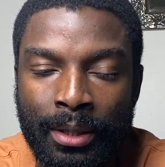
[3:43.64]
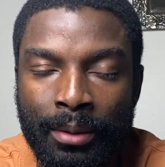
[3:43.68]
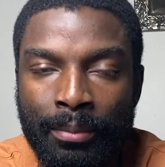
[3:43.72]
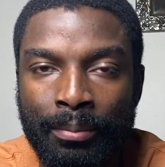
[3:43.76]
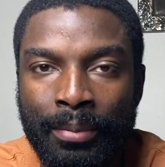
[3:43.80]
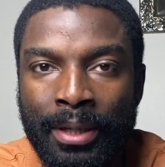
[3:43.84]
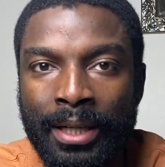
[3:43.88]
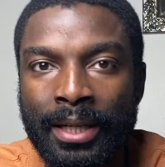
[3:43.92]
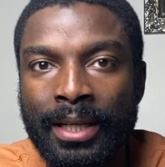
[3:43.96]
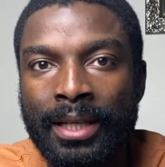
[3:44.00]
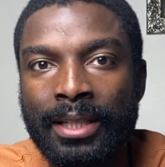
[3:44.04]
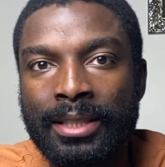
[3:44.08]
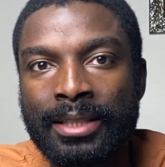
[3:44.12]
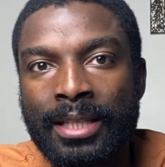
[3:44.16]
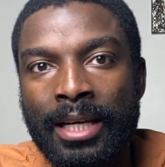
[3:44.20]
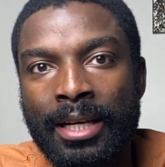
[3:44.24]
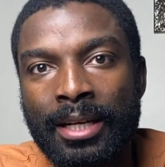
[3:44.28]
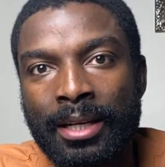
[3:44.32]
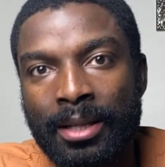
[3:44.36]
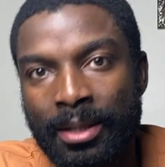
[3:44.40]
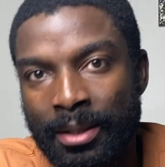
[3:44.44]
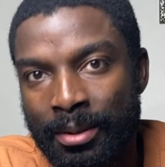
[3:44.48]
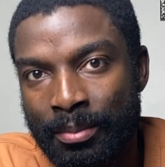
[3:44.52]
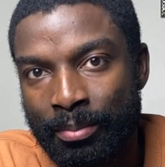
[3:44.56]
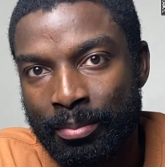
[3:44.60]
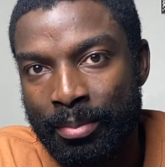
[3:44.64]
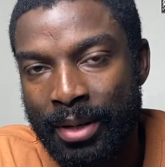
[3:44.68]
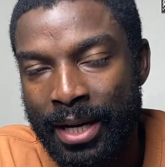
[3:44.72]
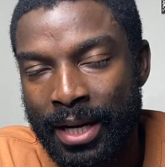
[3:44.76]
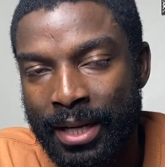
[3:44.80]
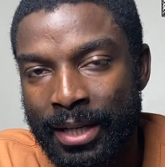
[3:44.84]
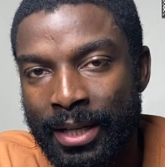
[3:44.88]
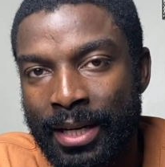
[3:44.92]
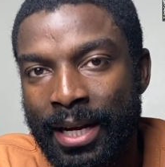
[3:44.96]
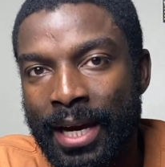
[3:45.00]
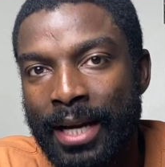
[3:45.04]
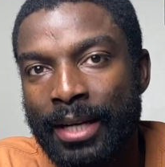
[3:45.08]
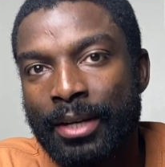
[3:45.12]
being extended by
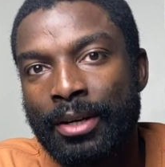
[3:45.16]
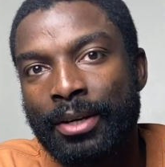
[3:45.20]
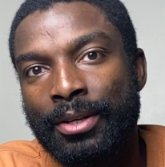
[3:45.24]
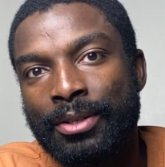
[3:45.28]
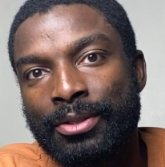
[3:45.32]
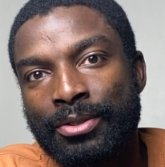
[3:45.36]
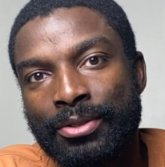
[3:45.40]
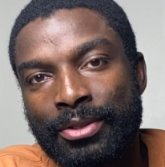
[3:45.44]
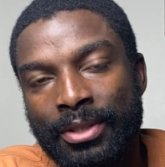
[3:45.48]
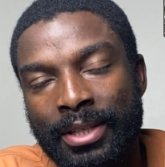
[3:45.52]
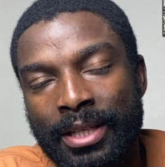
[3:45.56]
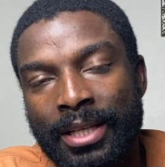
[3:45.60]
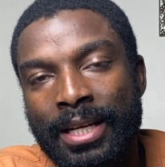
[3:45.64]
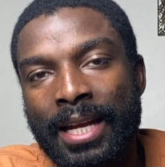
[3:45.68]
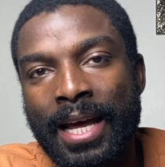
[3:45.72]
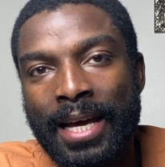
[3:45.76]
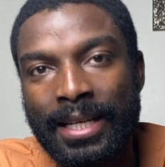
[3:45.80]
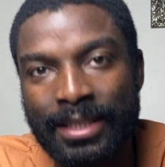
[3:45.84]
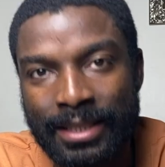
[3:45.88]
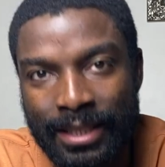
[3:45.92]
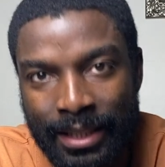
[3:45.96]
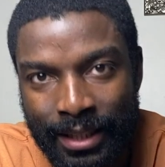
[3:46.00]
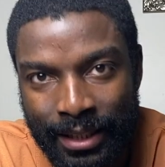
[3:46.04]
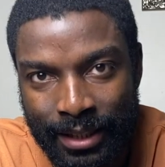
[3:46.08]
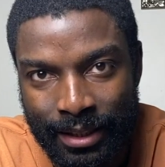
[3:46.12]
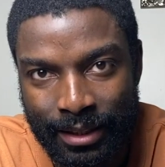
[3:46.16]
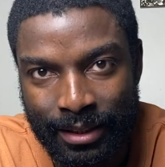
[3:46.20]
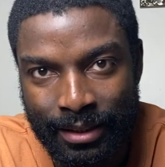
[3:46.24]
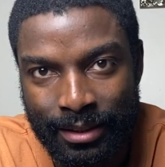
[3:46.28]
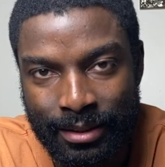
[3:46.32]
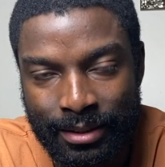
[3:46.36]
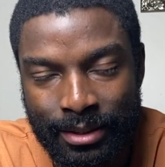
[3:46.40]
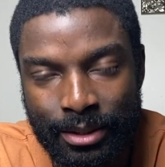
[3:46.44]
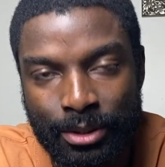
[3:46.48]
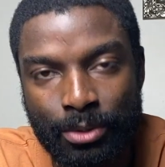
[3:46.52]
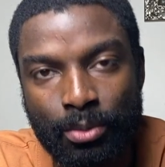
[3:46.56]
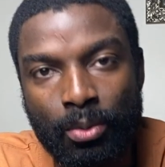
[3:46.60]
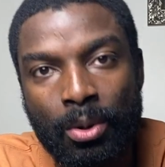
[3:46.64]
990 years
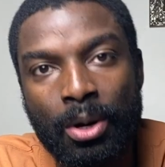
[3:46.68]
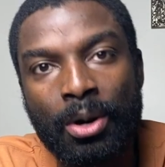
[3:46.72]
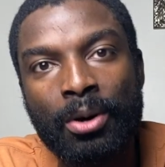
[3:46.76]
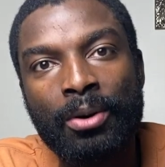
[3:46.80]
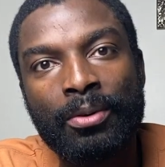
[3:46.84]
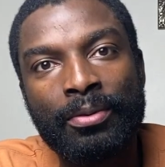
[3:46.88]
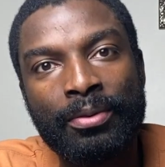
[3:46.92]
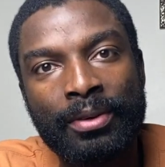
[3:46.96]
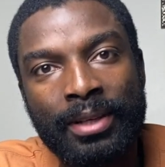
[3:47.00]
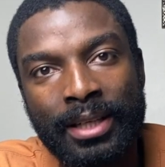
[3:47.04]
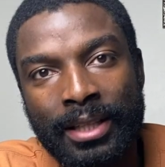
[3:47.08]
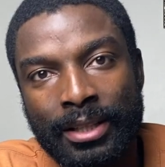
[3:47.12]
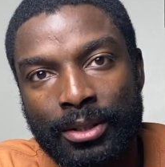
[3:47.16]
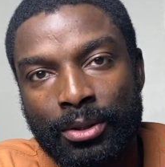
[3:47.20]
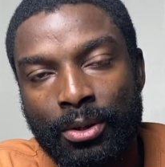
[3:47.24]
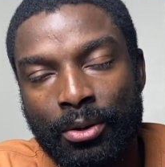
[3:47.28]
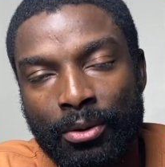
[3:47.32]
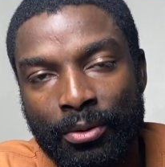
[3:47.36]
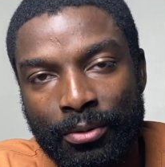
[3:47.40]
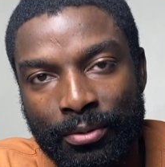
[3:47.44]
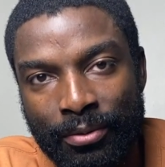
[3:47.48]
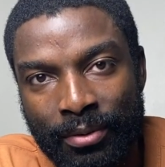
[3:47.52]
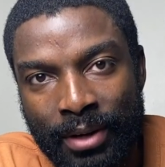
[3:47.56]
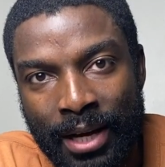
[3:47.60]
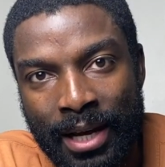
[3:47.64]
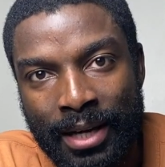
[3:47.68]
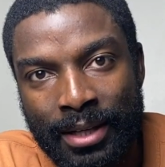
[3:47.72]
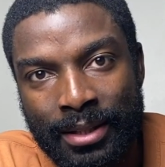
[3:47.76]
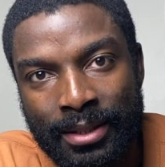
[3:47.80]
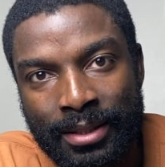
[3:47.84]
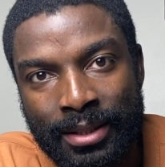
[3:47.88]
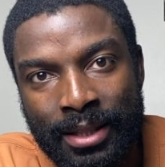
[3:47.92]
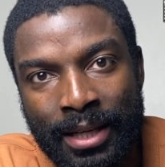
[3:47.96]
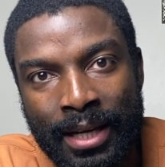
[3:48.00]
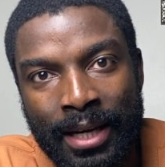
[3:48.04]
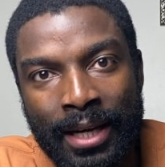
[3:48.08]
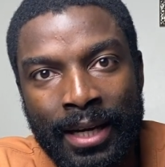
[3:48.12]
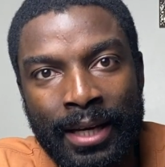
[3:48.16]
as well for leasehold
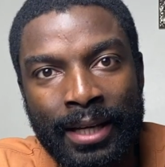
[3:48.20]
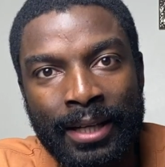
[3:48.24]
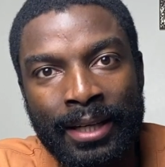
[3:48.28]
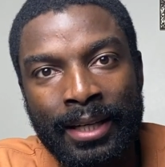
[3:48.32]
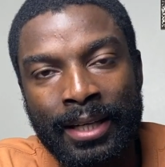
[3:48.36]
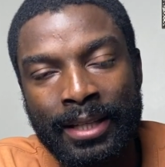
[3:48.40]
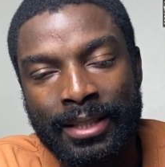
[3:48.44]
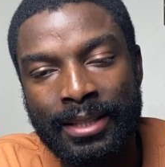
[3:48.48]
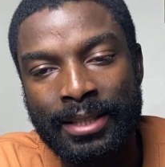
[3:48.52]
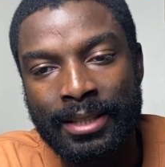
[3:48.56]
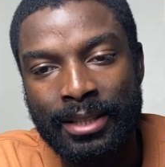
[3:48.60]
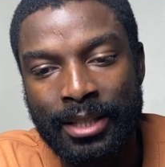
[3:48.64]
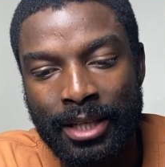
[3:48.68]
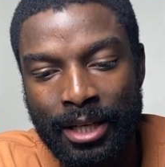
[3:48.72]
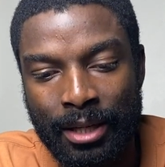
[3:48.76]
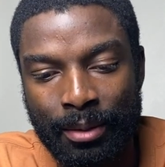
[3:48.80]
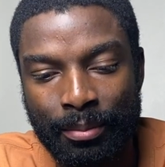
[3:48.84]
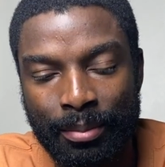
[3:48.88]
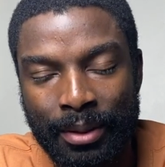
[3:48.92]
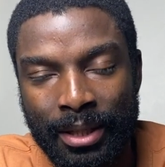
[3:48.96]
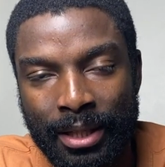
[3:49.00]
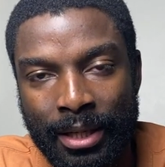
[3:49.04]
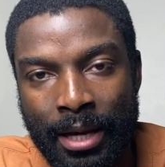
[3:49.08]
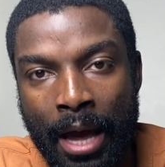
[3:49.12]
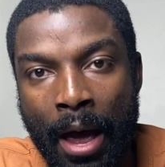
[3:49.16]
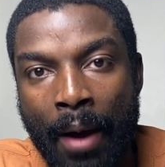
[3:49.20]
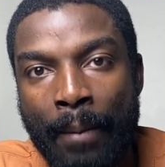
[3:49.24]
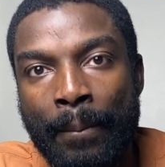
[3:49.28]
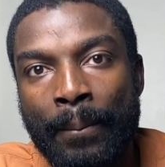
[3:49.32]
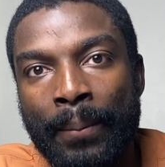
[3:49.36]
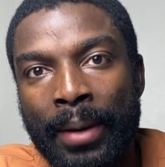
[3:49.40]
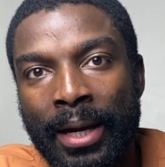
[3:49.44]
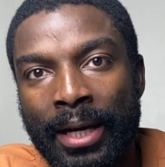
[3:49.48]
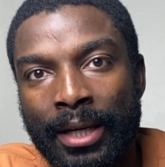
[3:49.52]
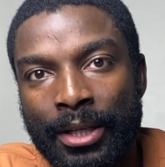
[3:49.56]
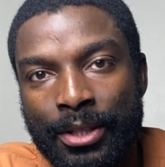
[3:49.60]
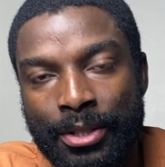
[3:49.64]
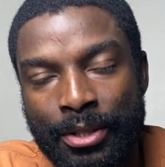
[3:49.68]
flats, this is going to be a
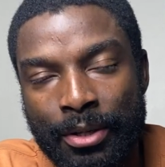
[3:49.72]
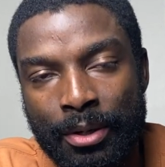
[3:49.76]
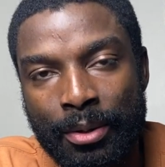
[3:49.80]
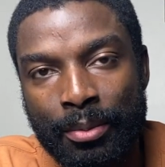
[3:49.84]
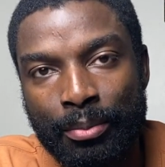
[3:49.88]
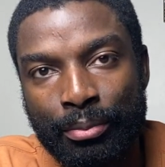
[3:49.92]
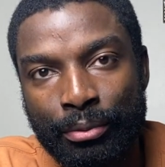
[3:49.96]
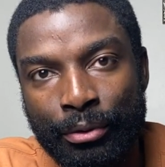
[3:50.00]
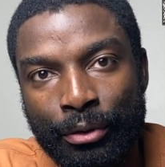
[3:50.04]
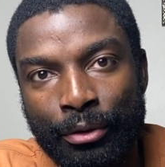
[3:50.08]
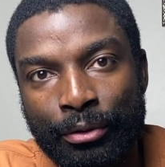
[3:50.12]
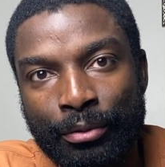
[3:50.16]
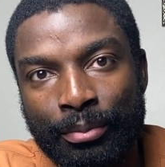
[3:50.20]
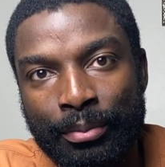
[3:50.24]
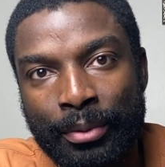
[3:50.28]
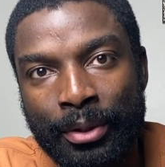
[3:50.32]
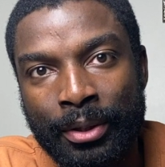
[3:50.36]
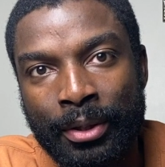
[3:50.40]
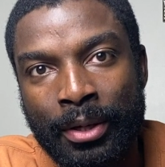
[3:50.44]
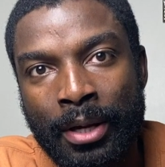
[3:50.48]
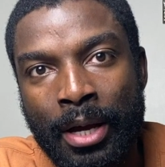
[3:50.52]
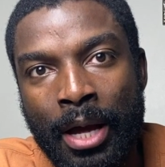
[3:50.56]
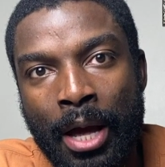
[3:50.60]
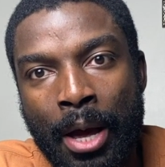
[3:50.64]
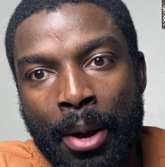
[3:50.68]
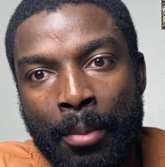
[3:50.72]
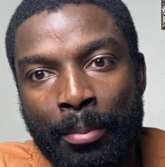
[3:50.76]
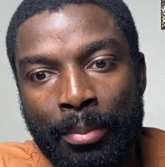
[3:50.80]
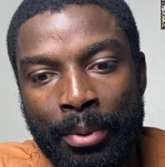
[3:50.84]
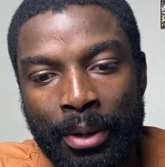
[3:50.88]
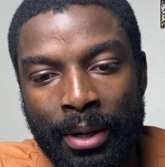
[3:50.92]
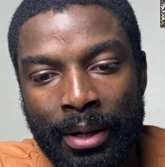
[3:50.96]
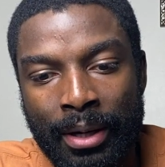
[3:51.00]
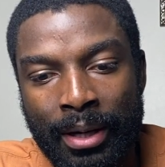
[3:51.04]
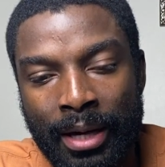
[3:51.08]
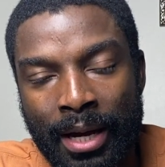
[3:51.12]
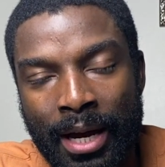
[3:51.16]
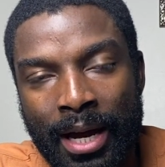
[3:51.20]
major improvement.
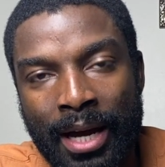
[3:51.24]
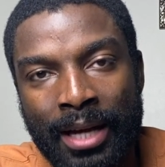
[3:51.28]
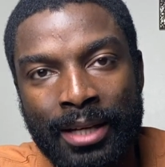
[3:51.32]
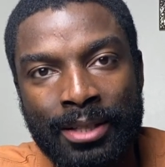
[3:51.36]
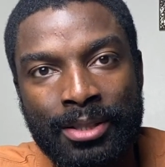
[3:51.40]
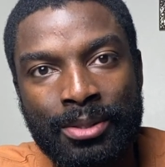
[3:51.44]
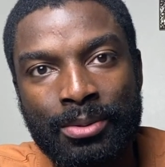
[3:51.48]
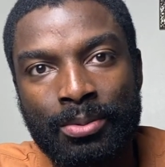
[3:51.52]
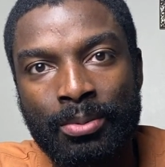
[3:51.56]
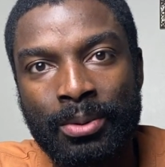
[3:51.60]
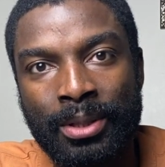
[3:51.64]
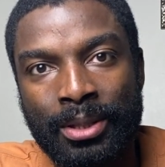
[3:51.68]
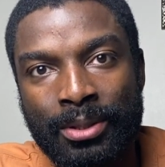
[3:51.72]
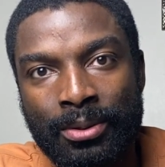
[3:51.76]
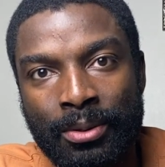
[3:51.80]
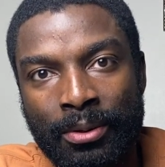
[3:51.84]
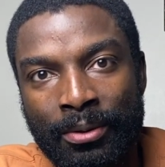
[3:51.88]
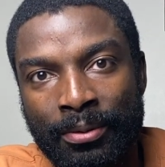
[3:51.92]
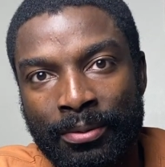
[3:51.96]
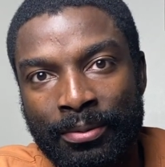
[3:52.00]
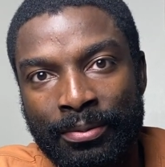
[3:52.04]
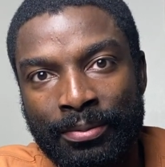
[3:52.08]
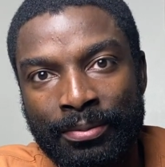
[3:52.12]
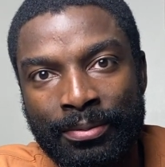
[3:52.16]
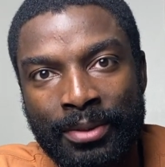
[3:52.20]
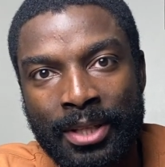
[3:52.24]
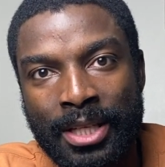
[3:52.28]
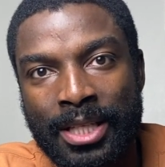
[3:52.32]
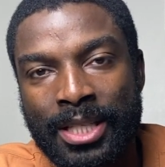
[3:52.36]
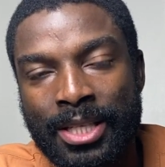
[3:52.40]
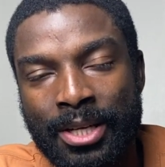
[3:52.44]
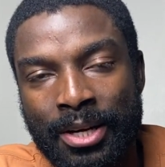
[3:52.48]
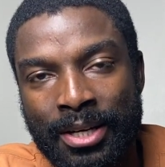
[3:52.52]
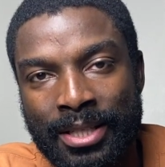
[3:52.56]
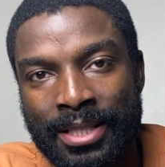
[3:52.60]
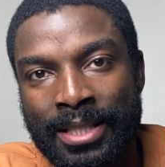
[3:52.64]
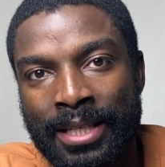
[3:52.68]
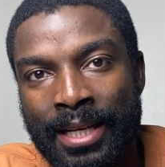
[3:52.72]
But as we sort of
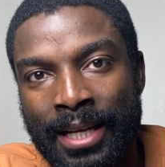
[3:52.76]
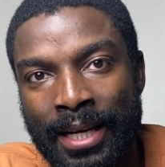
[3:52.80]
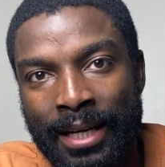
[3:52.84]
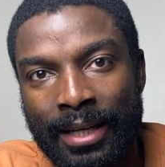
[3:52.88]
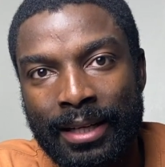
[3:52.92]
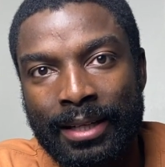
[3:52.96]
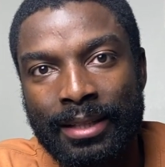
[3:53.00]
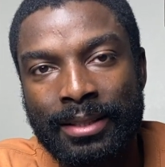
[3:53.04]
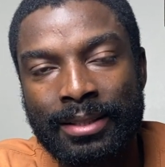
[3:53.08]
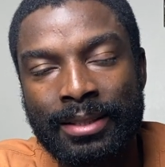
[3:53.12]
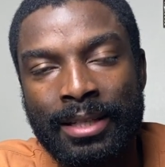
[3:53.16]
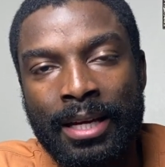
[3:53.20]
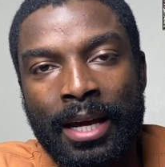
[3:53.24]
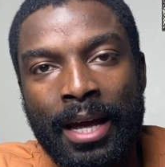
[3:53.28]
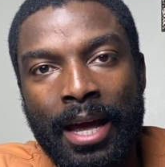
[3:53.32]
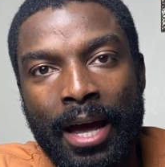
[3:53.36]
discuss next,